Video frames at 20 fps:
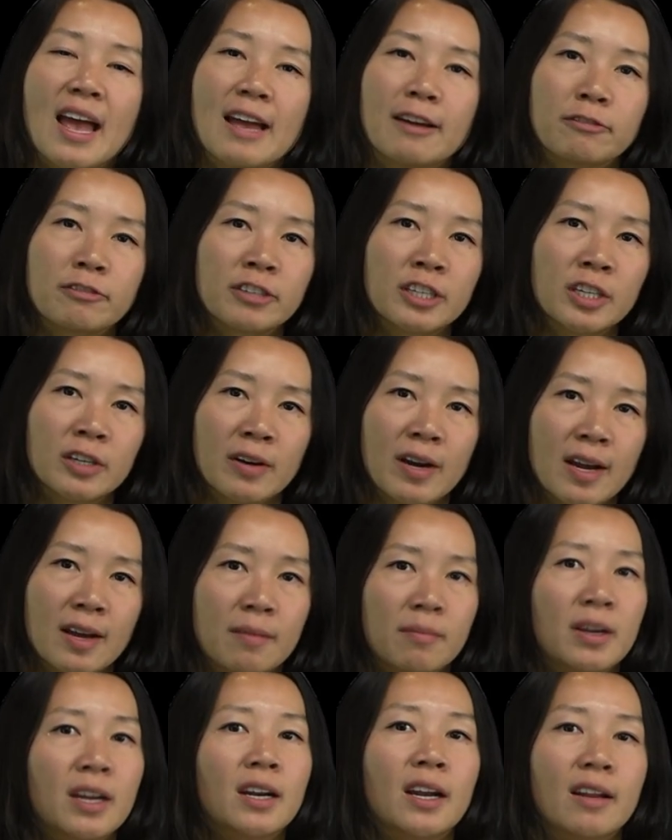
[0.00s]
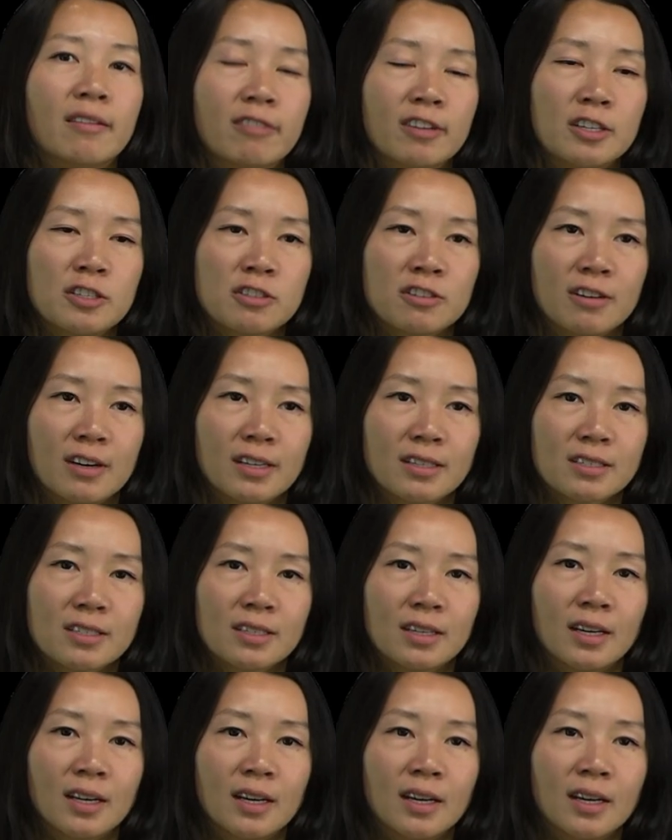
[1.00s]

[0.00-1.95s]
every gram and every strut.